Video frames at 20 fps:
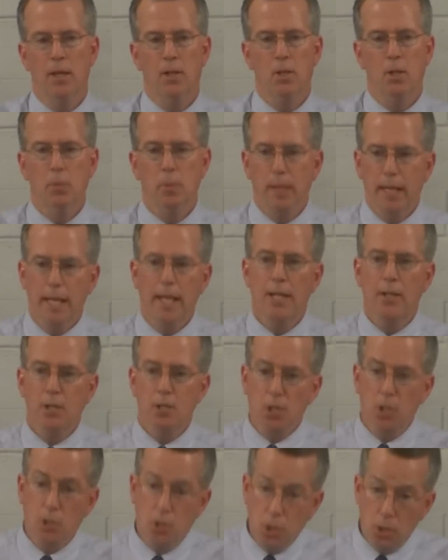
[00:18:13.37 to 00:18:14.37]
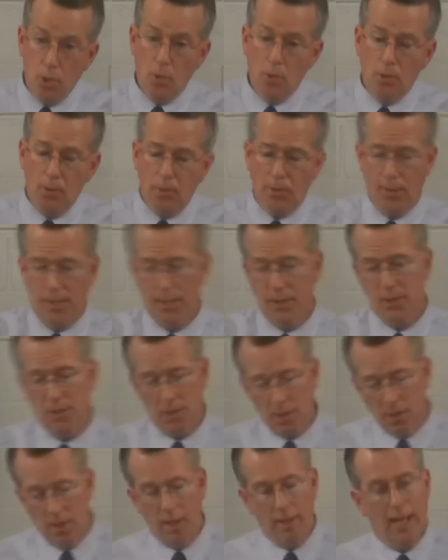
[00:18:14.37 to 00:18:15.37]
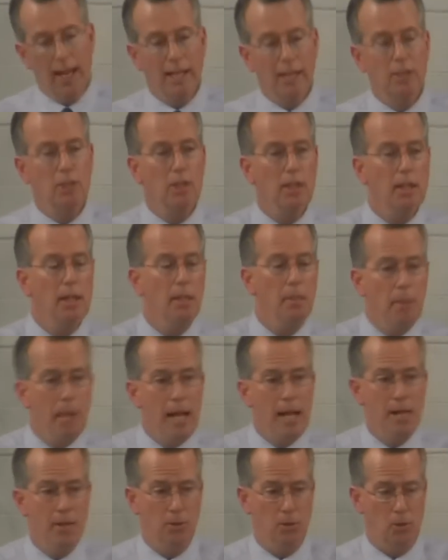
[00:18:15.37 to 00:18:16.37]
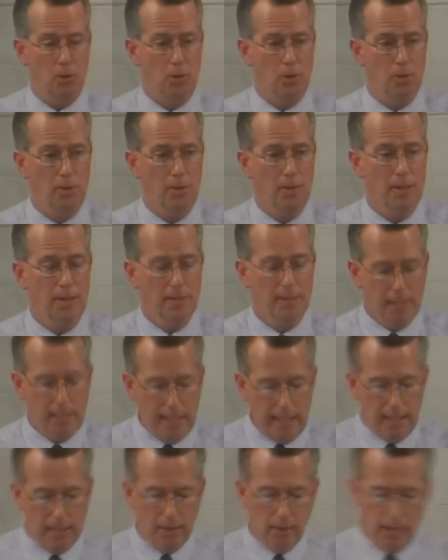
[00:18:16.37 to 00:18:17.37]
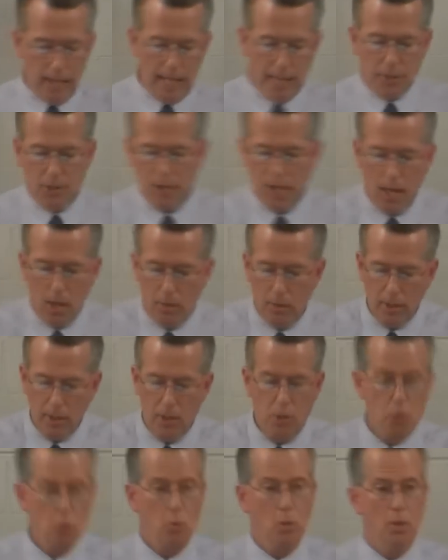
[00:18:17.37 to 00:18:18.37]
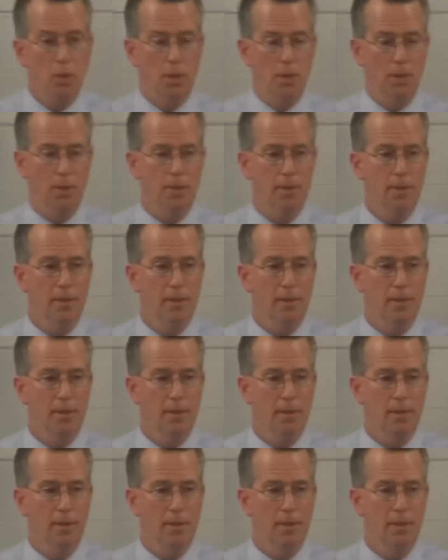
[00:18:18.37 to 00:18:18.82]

to begin to do the things that God actually commands that he lays out in his word,